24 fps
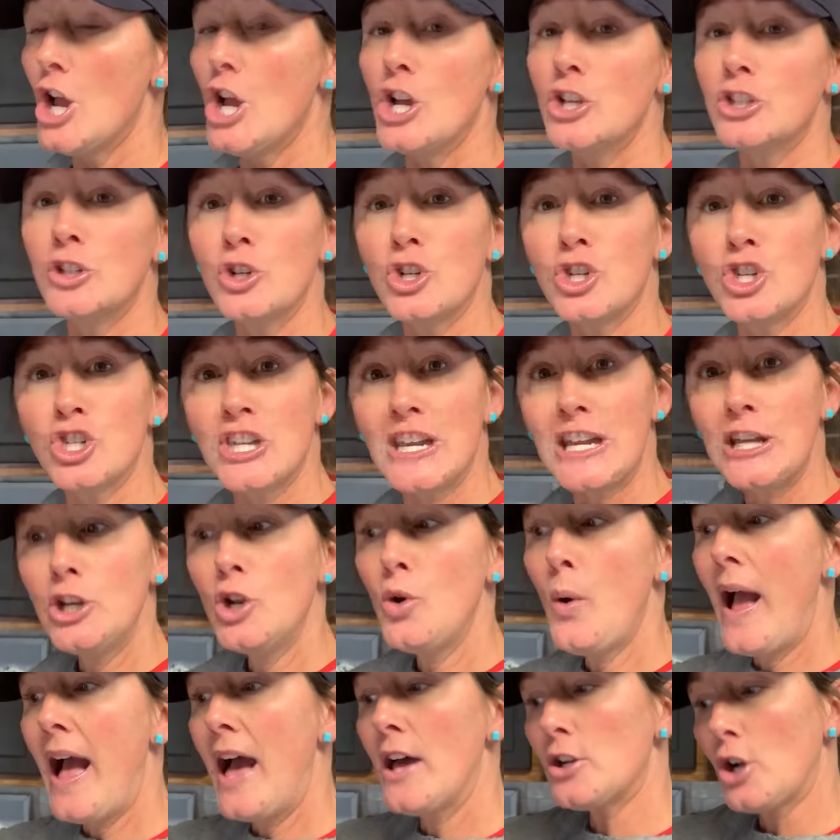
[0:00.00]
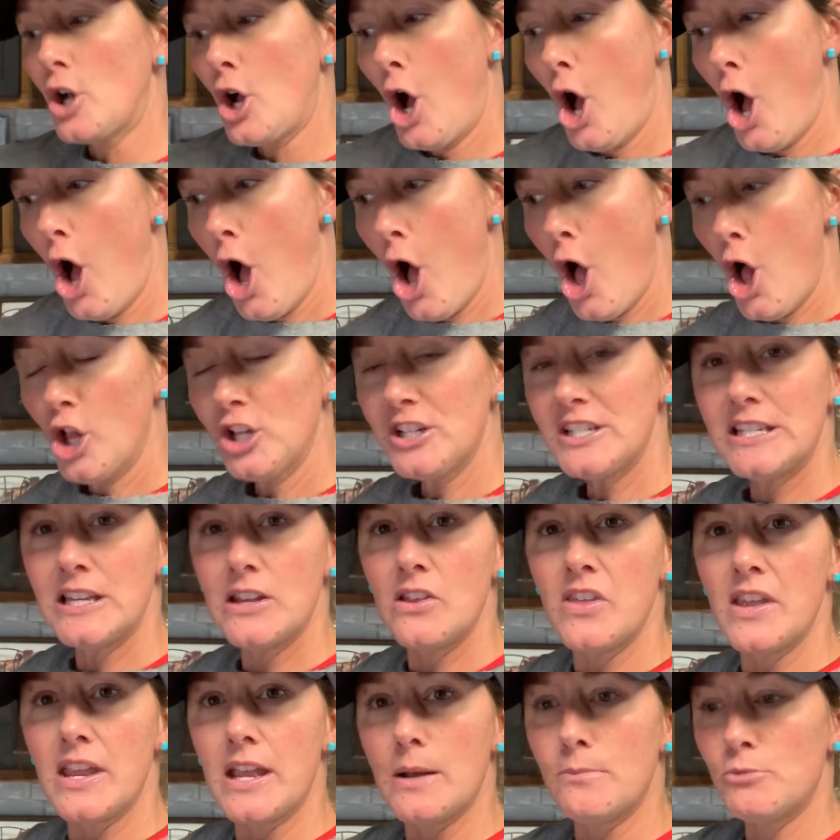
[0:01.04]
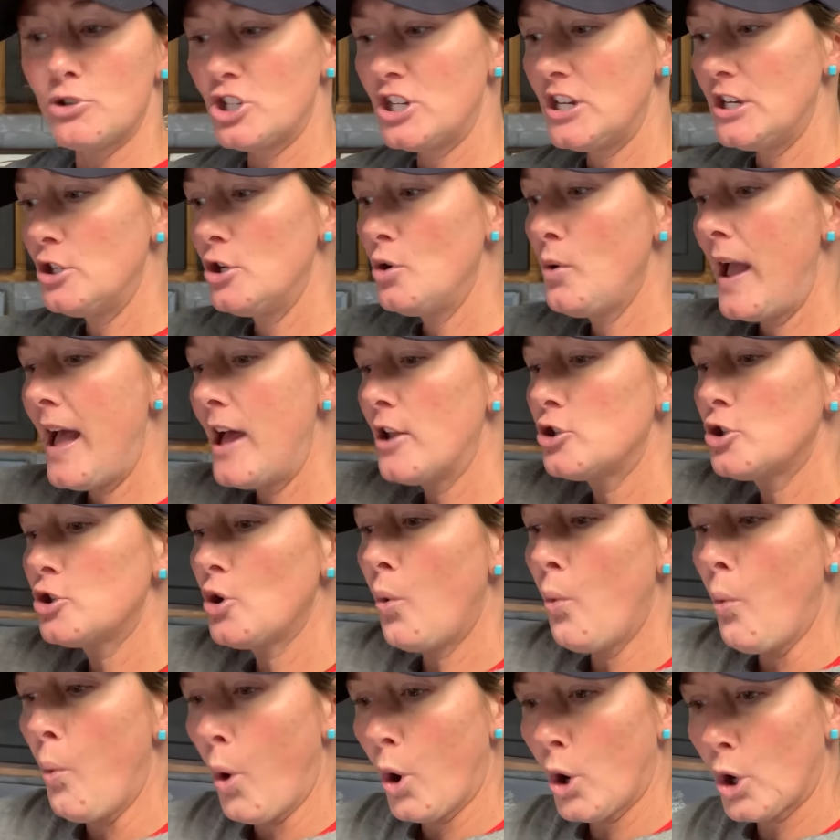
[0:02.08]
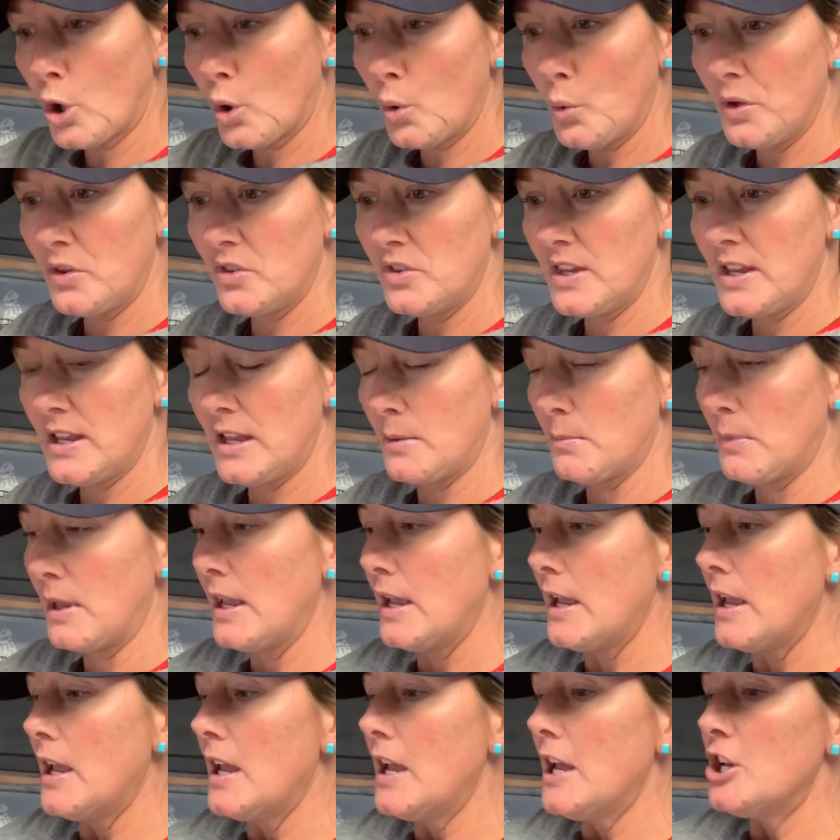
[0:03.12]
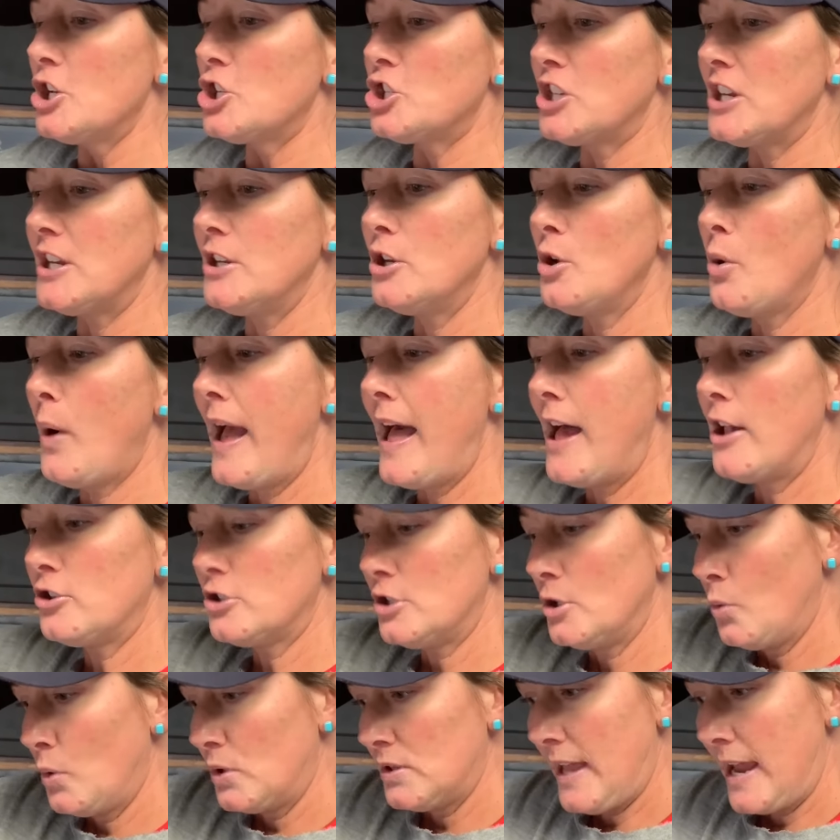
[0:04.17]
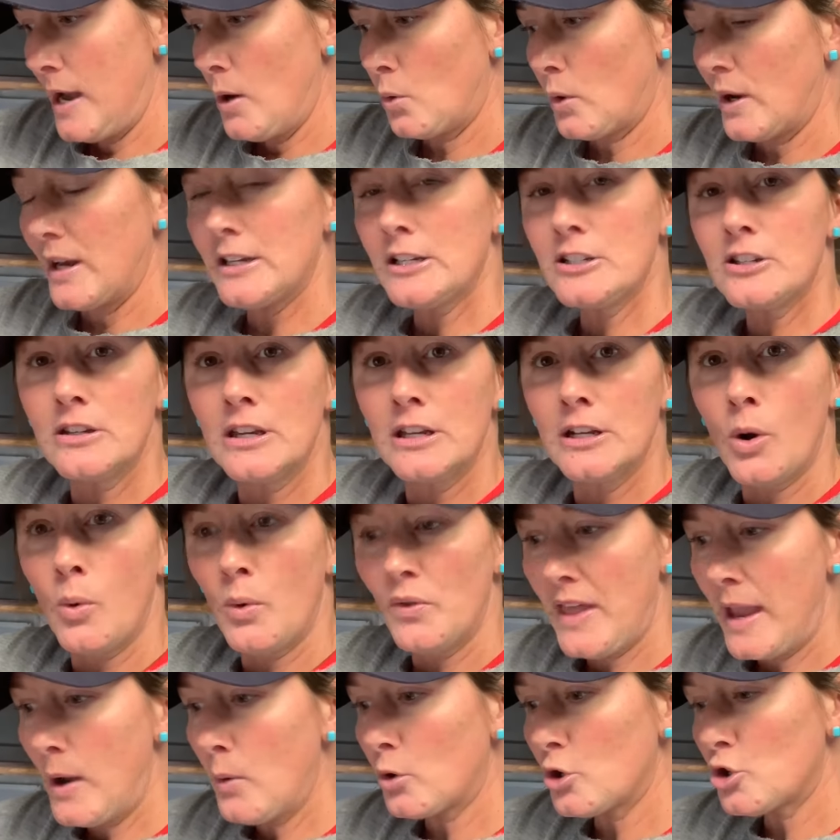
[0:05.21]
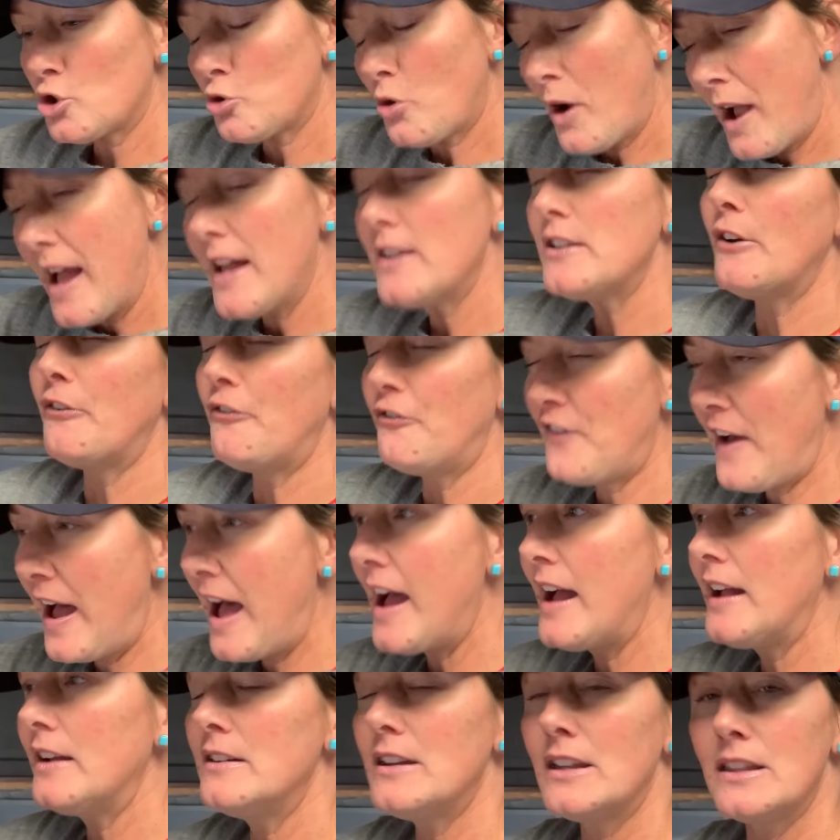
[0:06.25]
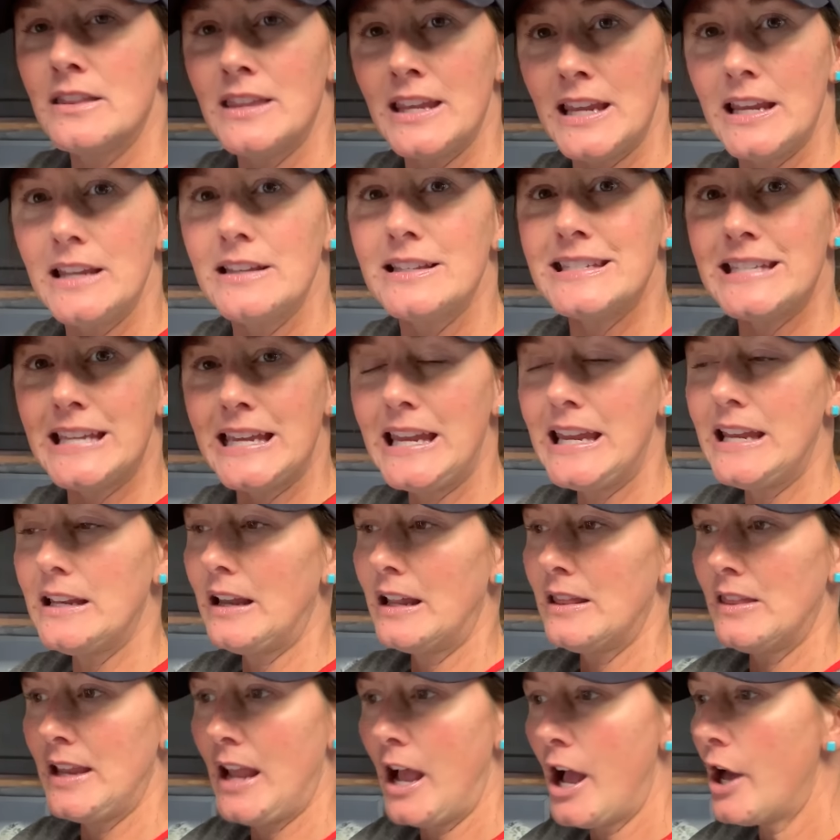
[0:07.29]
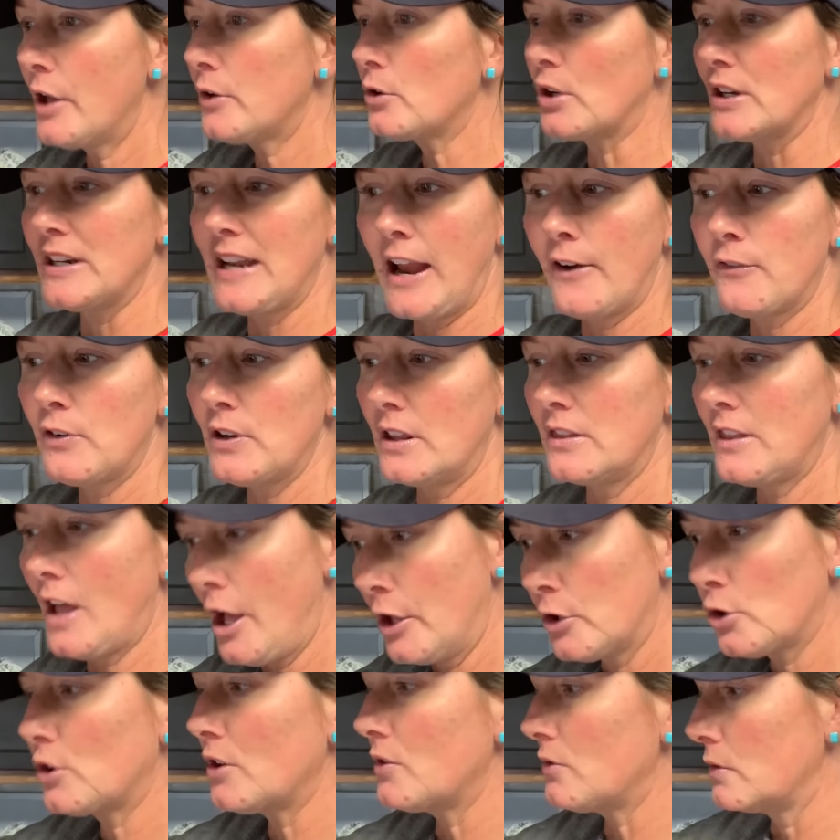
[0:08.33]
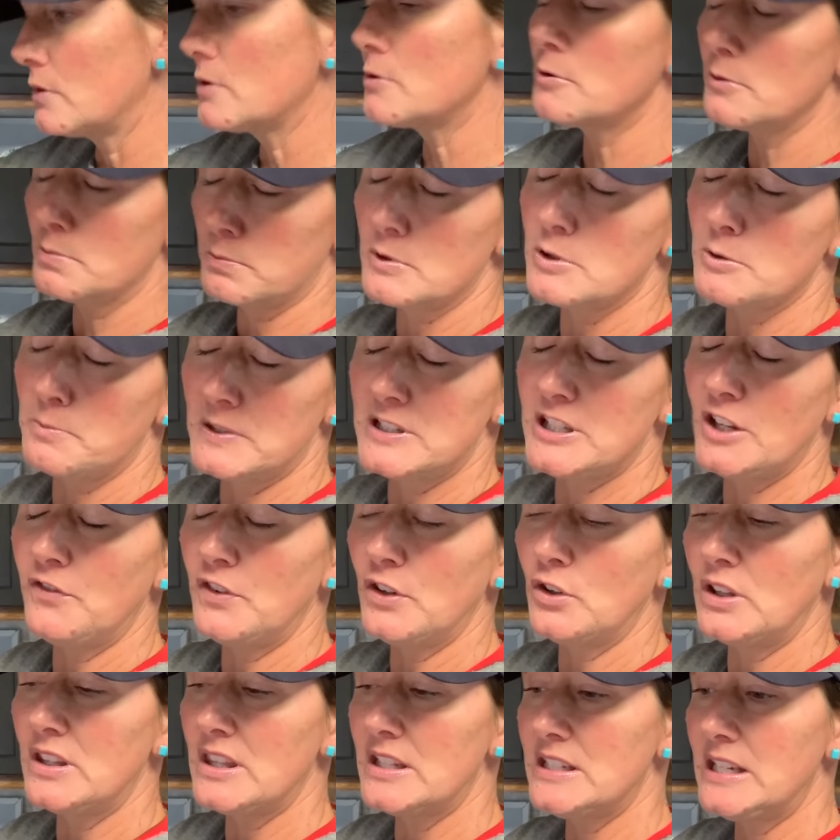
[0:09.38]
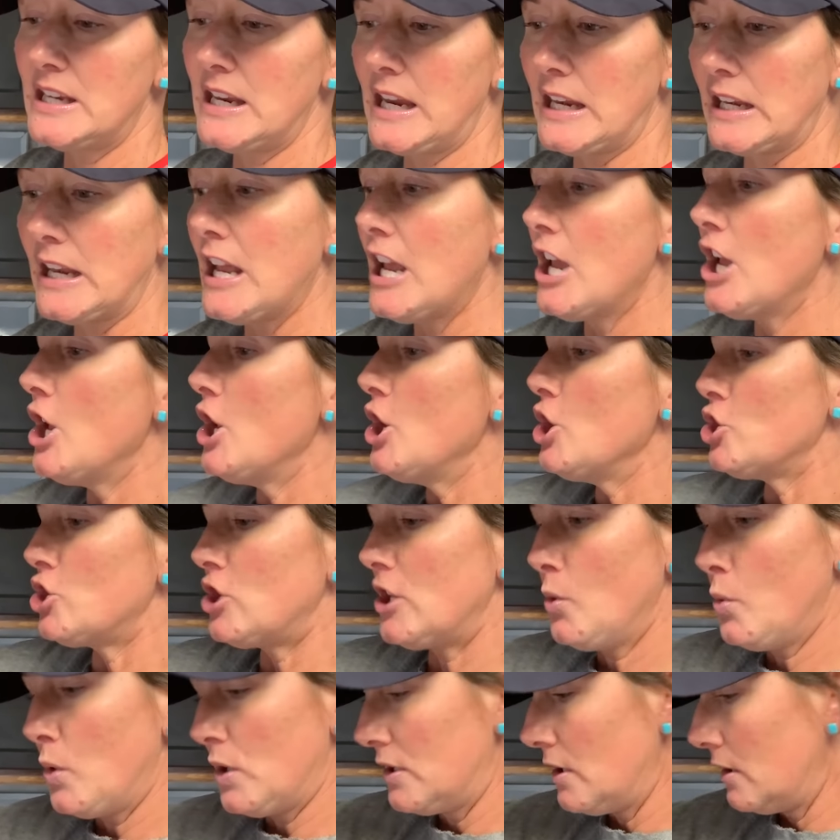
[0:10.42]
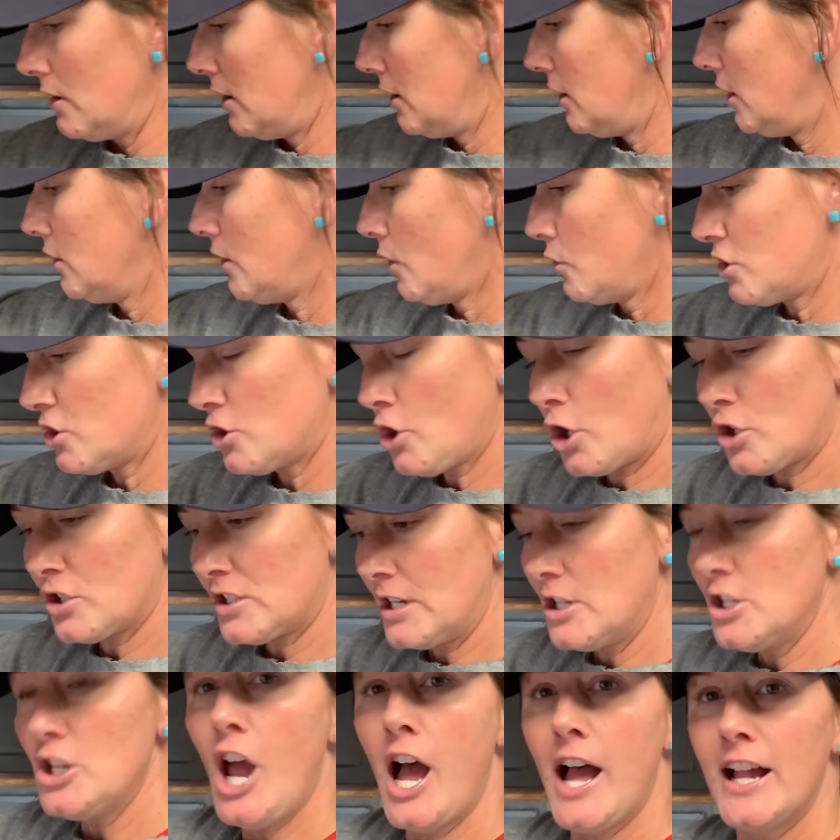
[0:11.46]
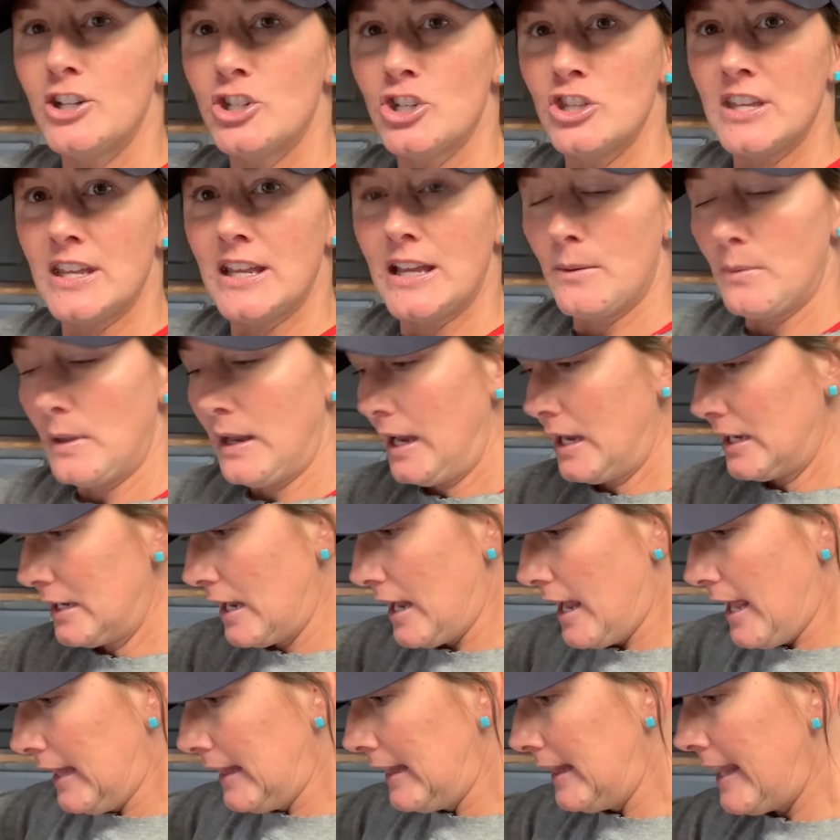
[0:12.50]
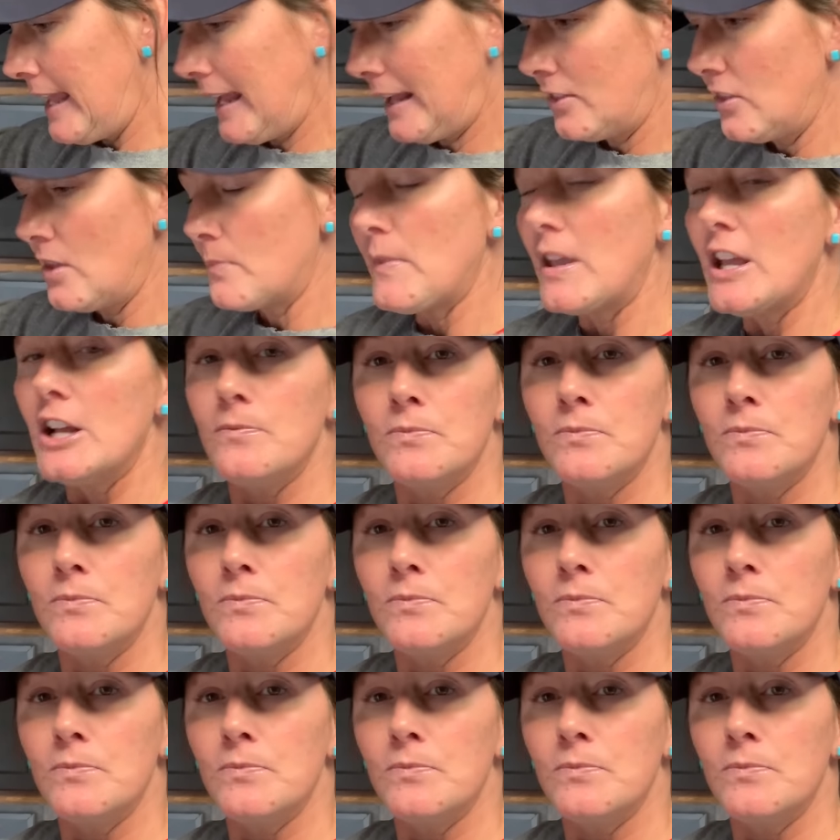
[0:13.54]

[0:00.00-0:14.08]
So she knew how to call to them. She knew how to work with them. She knew how to when they were in a you know when they were trying to find the teat and the udder and every the udder specifically the teat. She would you know start to nudge them and lick them.